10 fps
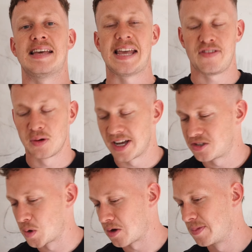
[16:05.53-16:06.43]
If you would like
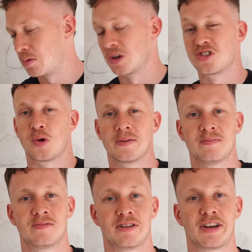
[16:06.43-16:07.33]
to work with me one-to-one
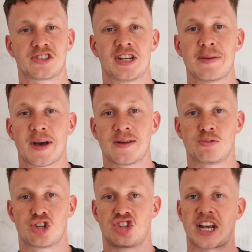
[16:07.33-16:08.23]
to fix your knee pain,
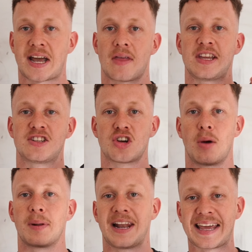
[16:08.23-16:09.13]
just check out the
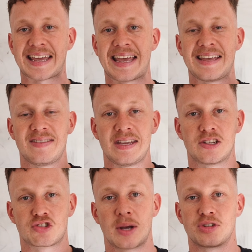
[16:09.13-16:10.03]
top link in the
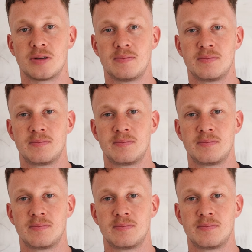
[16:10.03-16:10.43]
description.